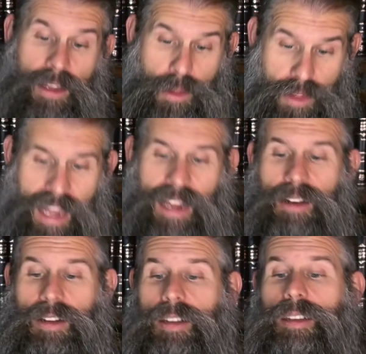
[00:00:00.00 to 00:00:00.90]

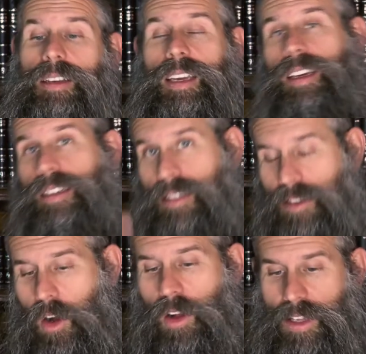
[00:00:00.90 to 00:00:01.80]
Then King
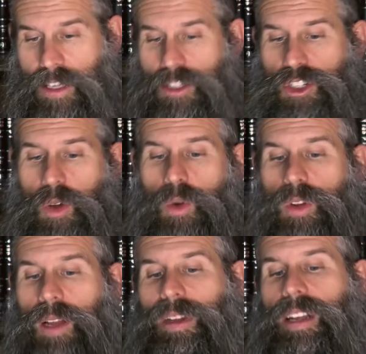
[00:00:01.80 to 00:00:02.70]
Saul, King Shaul,
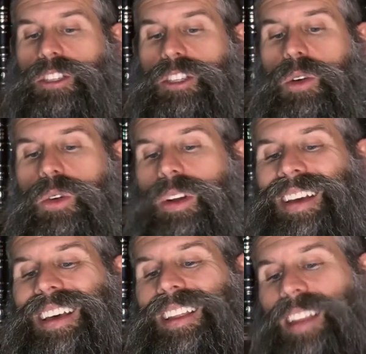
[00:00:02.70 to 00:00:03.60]
HaMelech Shaul,
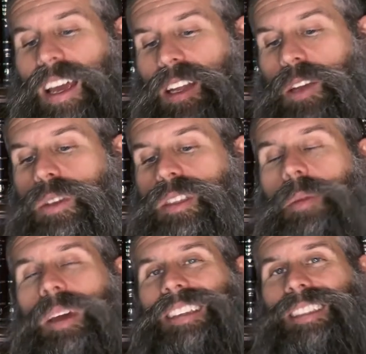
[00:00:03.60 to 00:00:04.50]
then he was
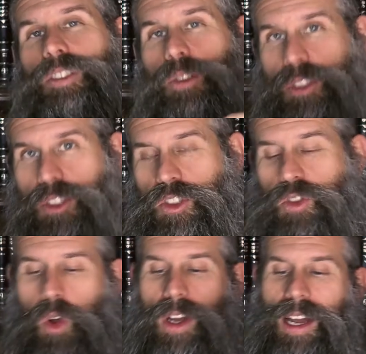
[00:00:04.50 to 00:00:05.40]
commanded to
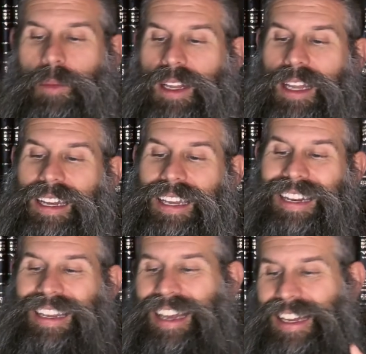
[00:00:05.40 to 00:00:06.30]
destroy Amalek, and
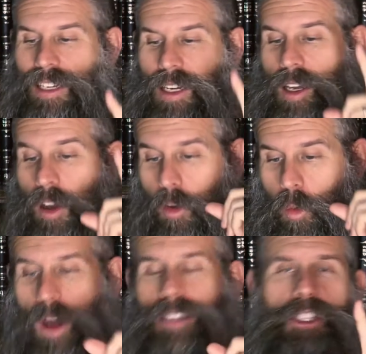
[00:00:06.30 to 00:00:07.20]
he had
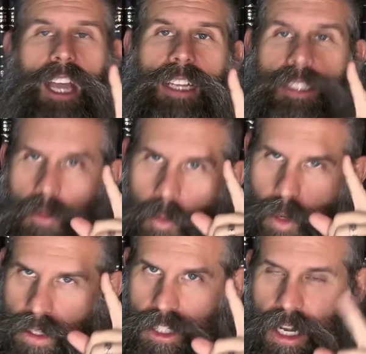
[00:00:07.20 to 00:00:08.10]
one chance and
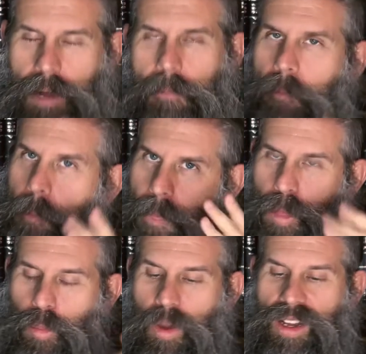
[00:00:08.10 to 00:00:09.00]
one job,
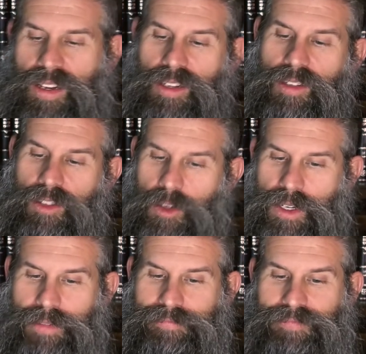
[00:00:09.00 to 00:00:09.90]
but he didn't do
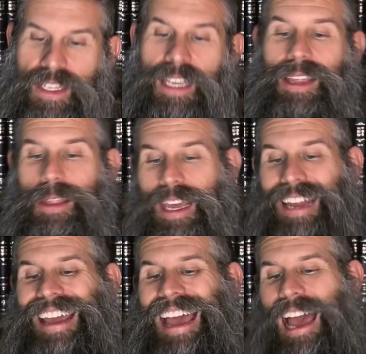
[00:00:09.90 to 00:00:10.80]
it.
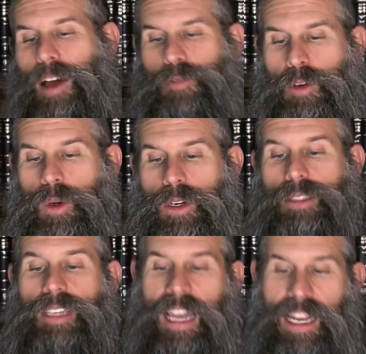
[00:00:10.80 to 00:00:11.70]
Then
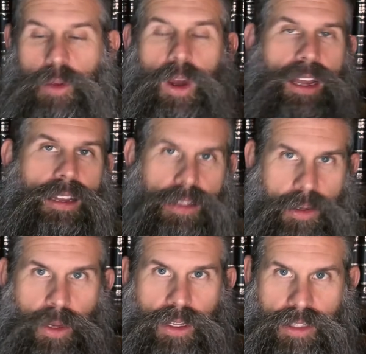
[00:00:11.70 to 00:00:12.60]
afterwards, anyway, they
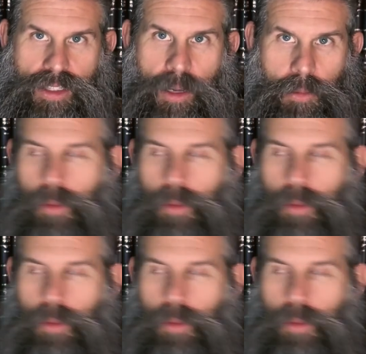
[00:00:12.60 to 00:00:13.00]
built the temple.